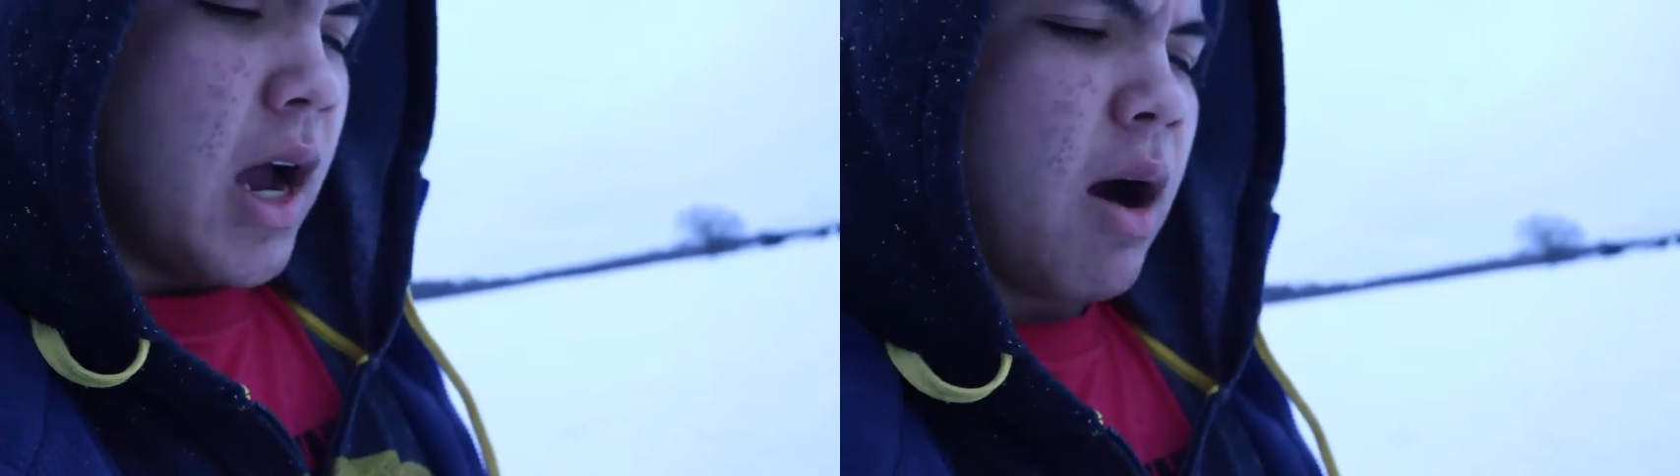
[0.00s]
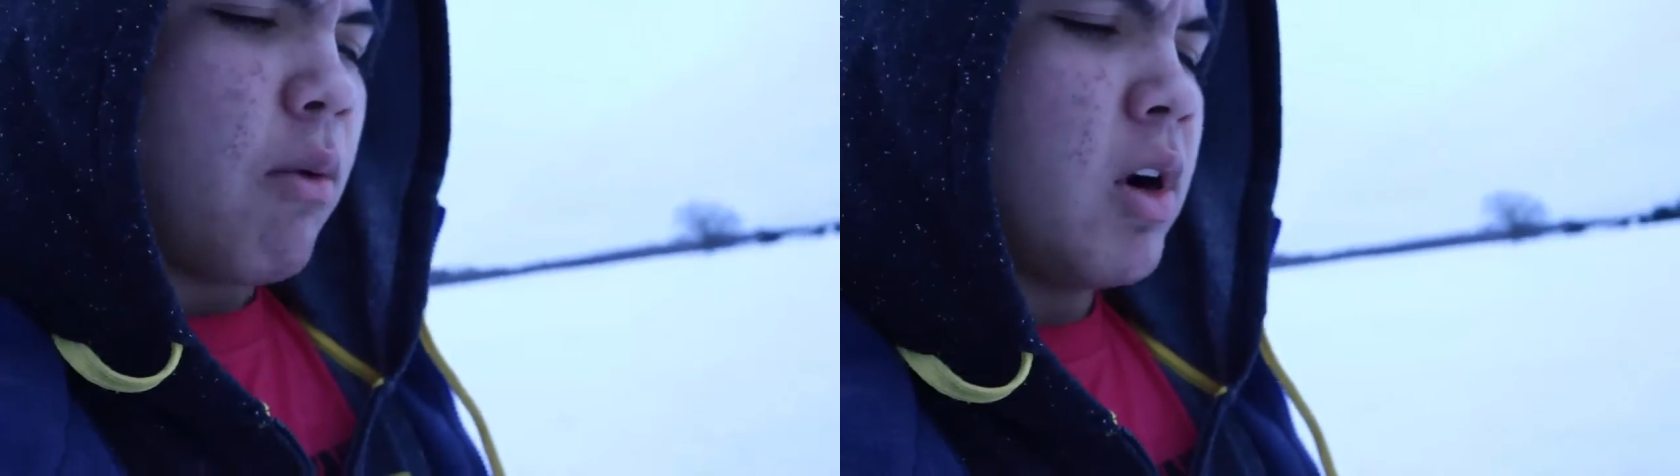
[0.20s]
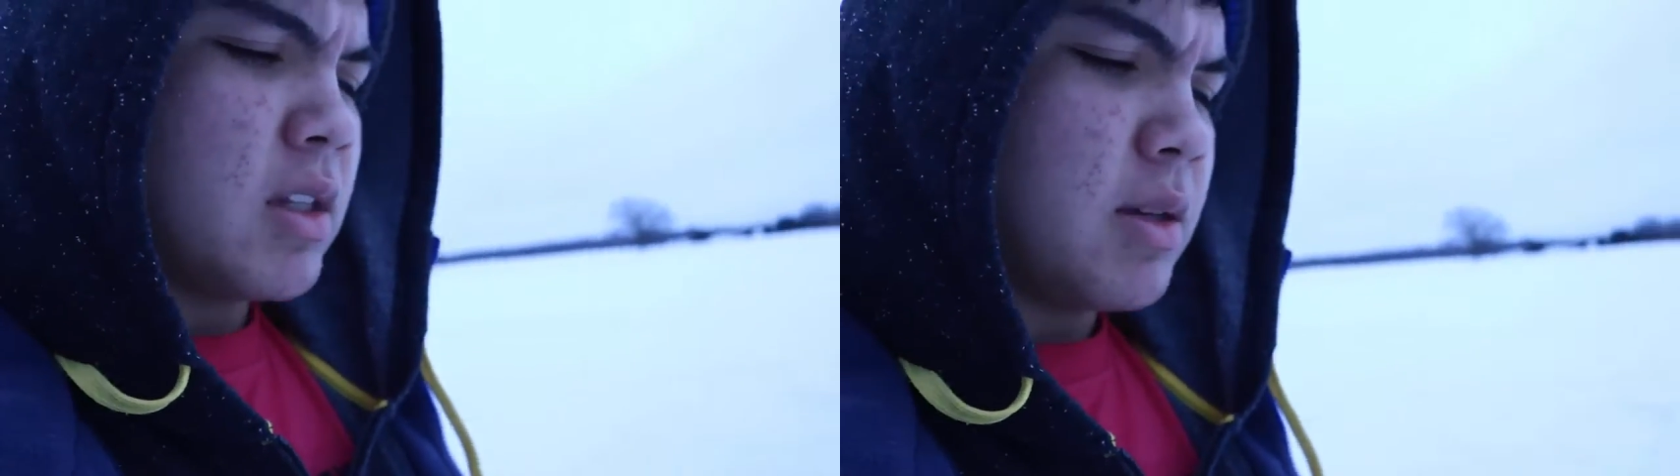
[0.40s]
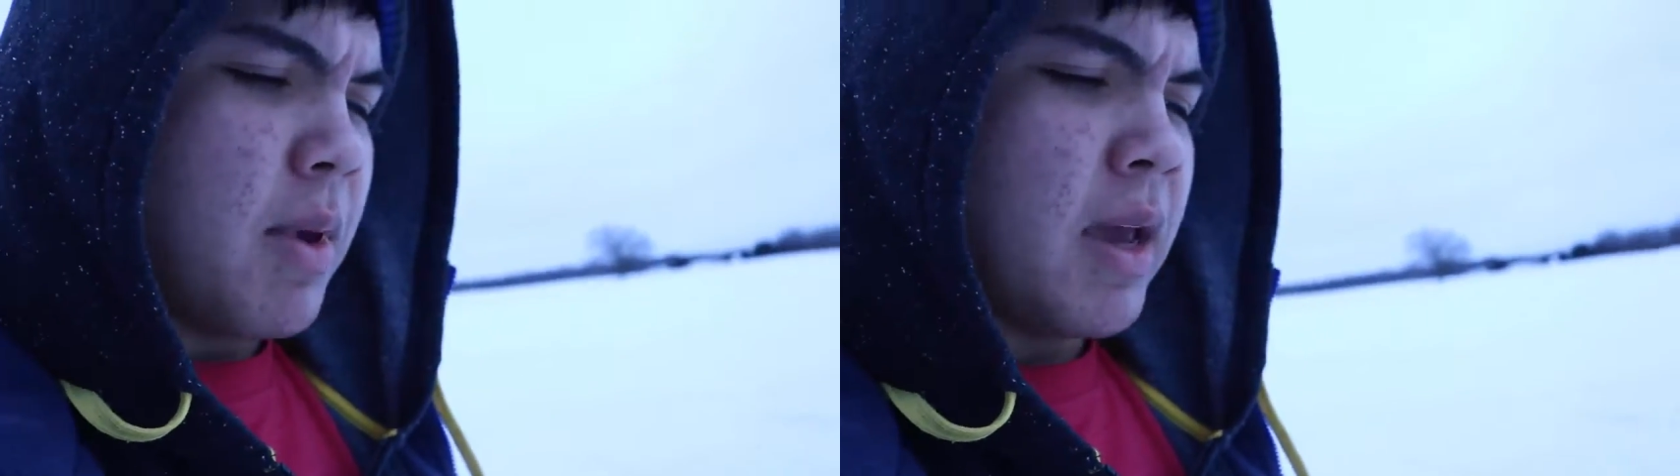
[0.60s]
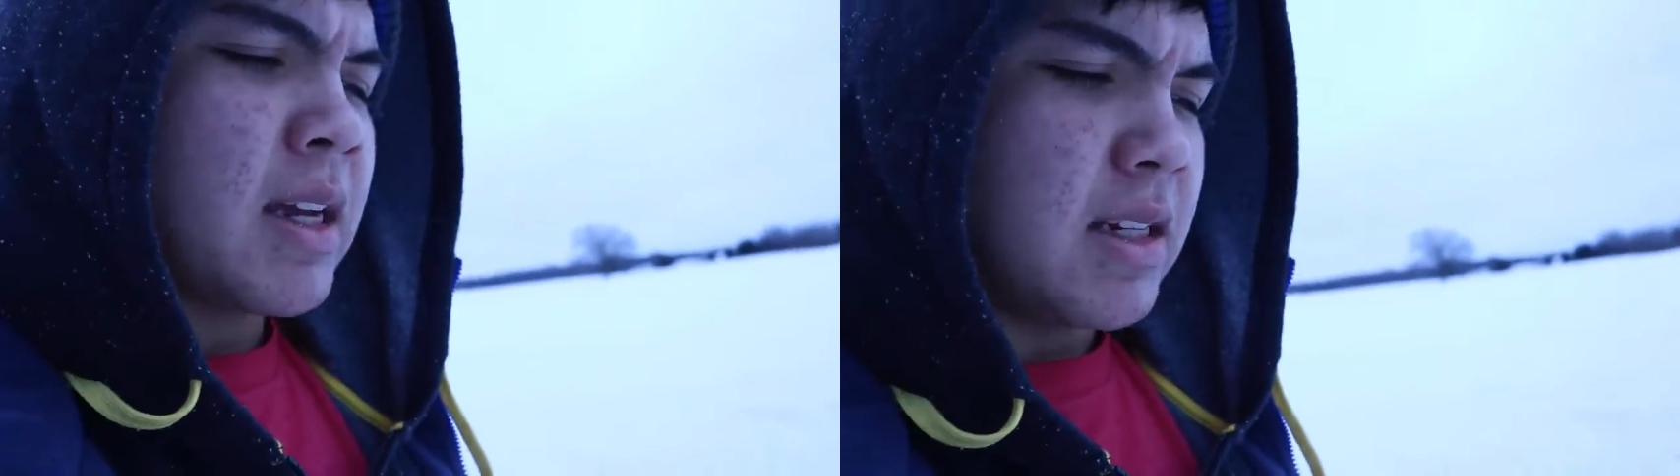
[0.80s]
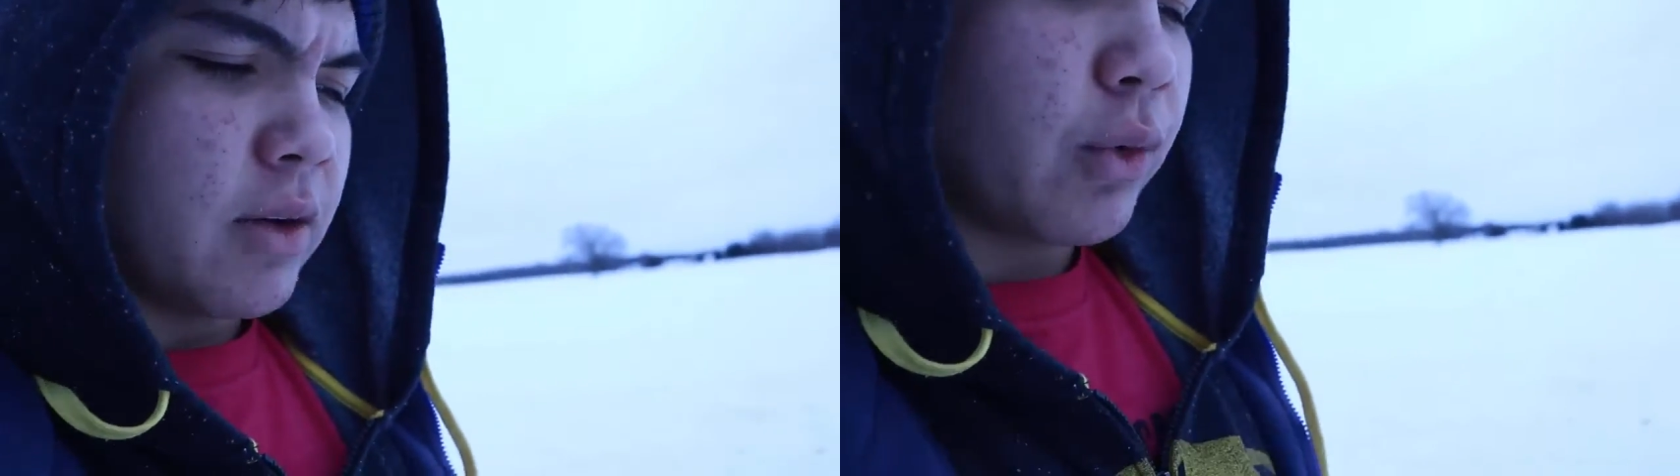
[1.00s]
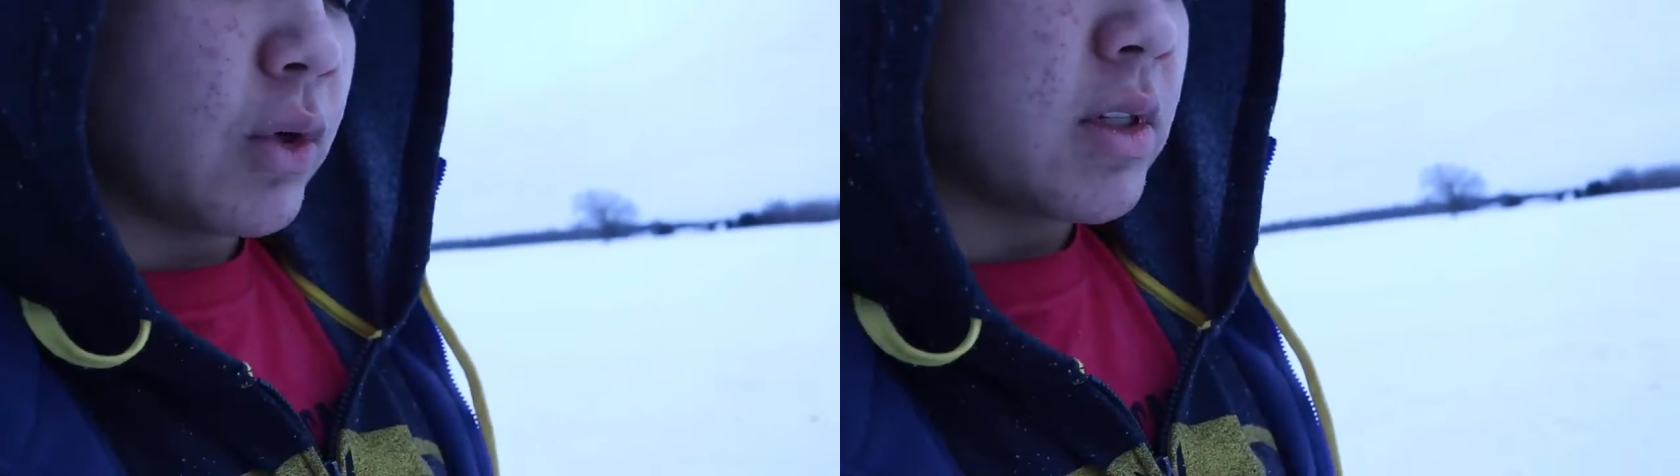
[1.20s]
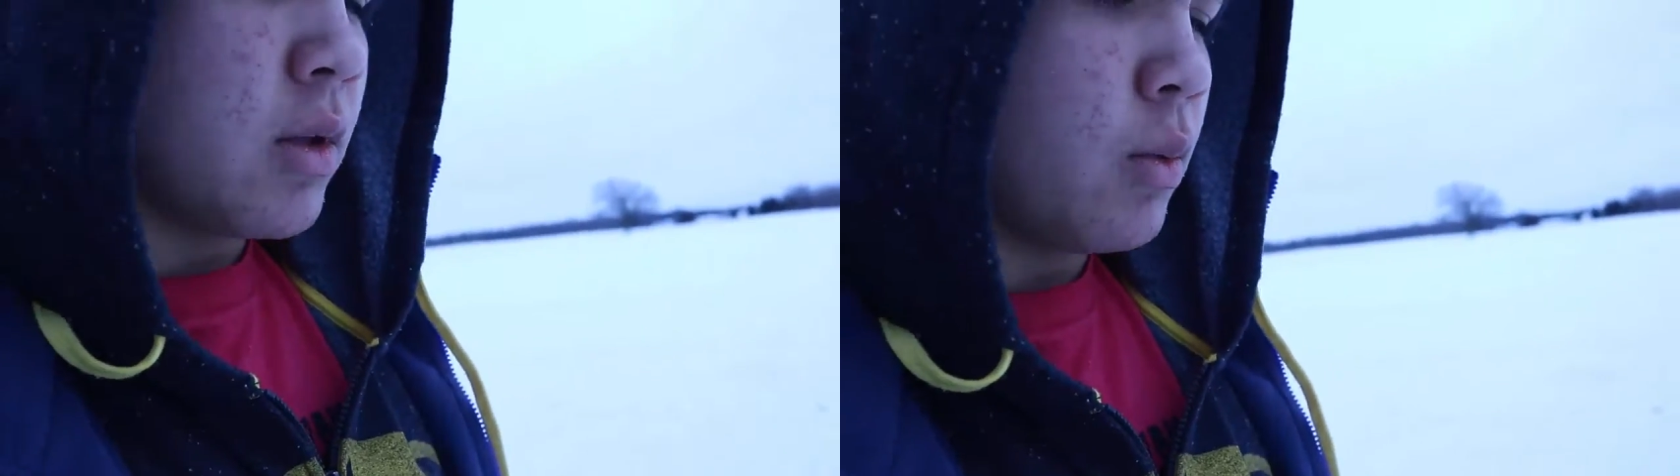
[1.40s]
I wanted to make a
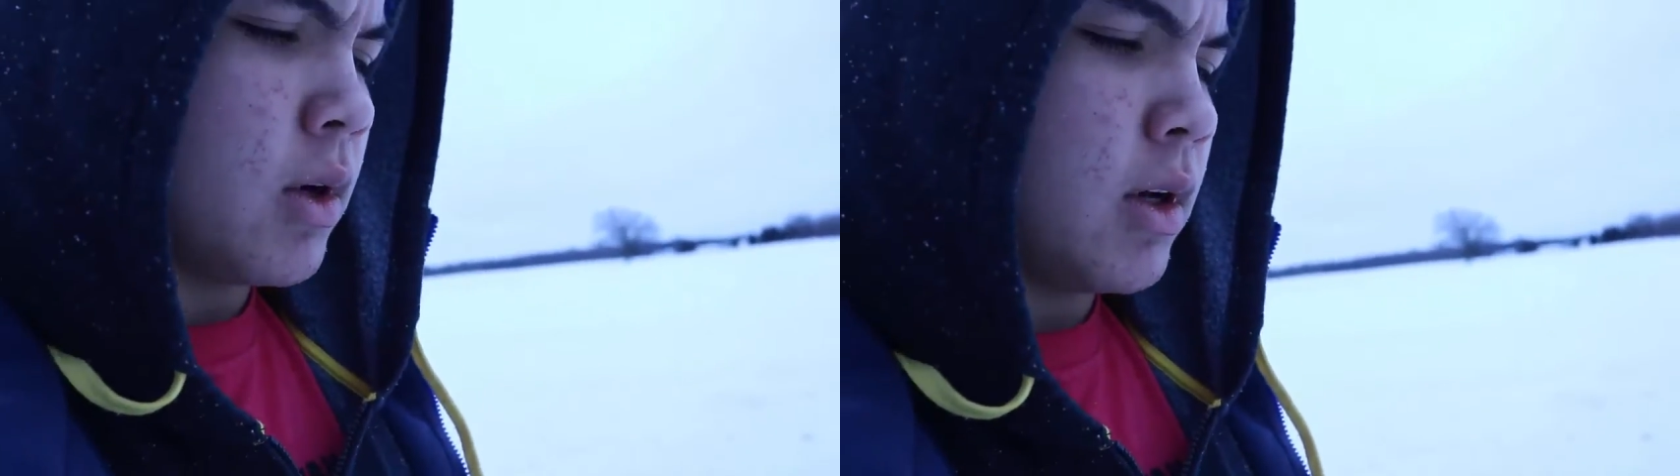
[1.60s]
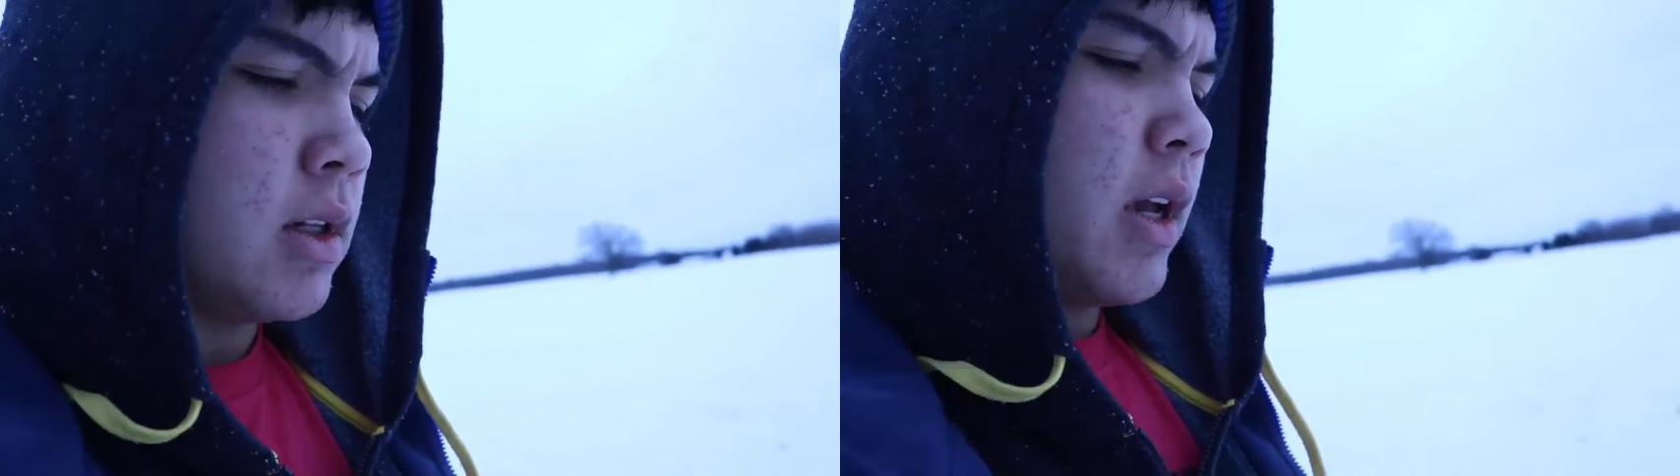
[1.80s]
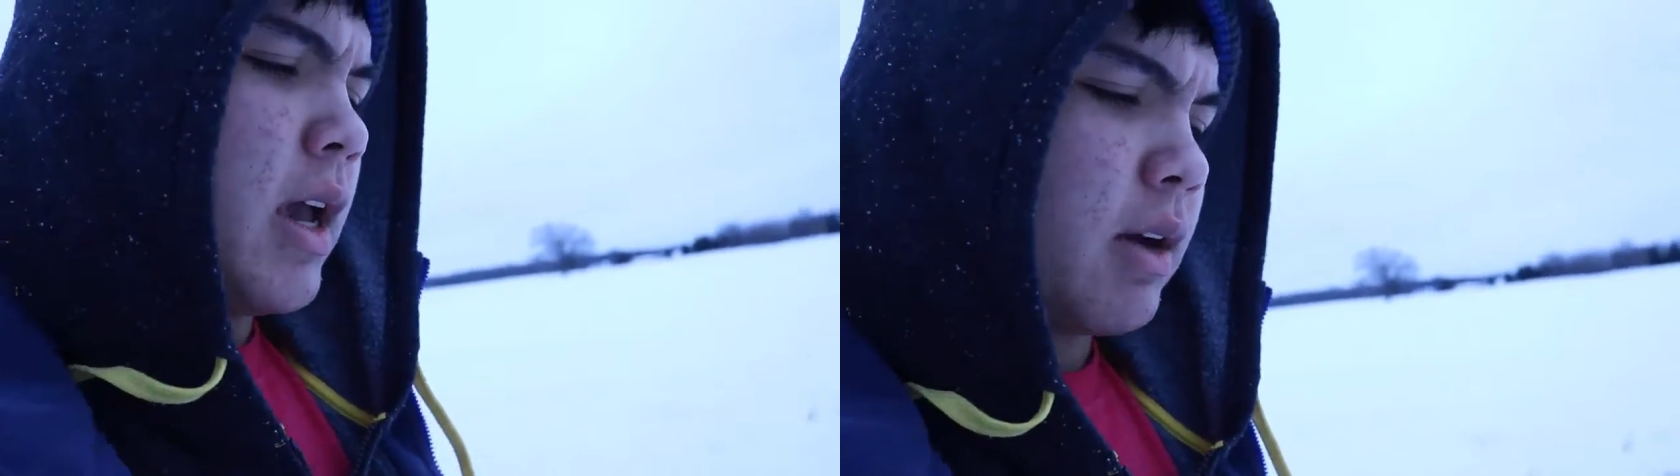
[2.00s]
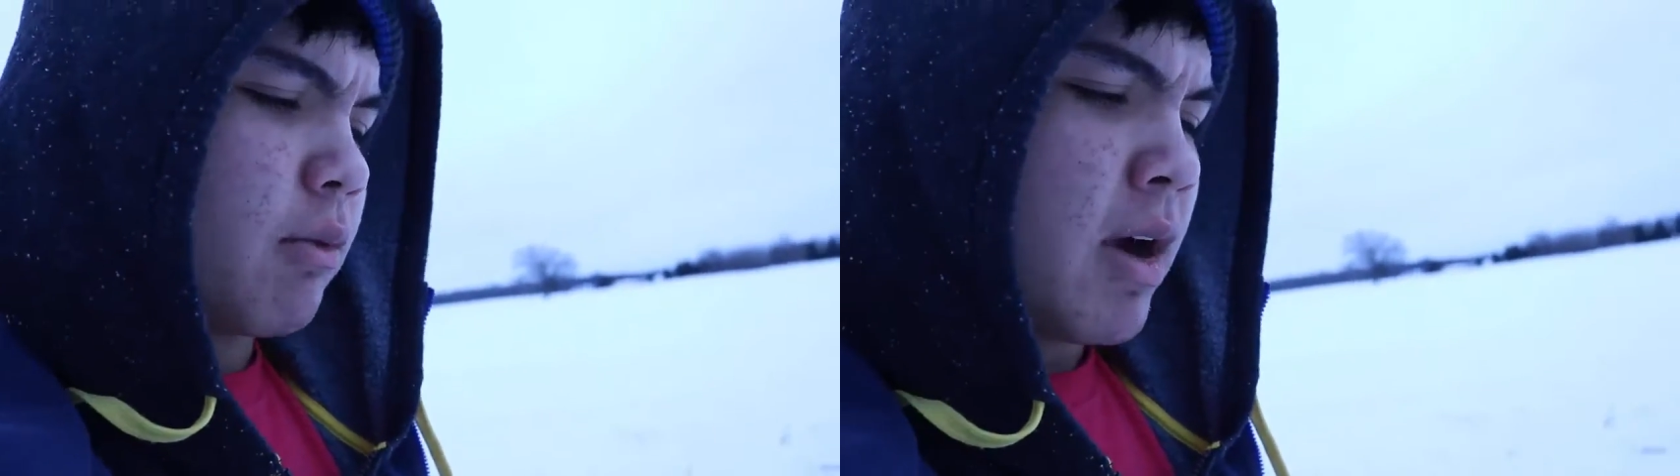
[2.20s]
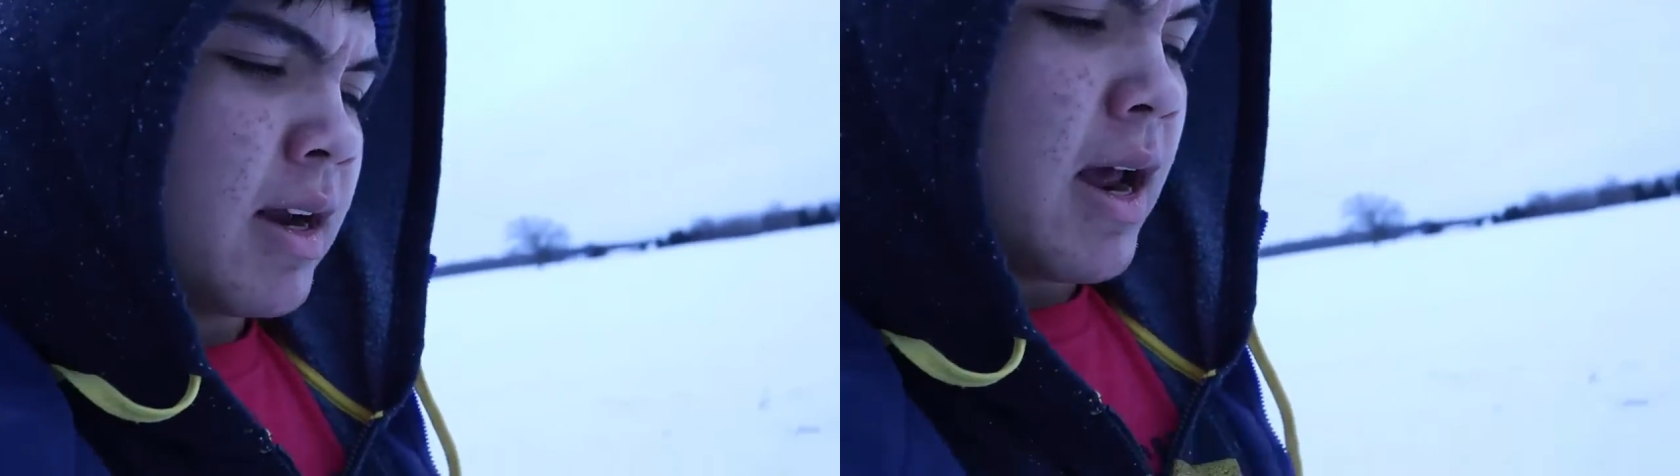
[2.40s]
difference in the world, and right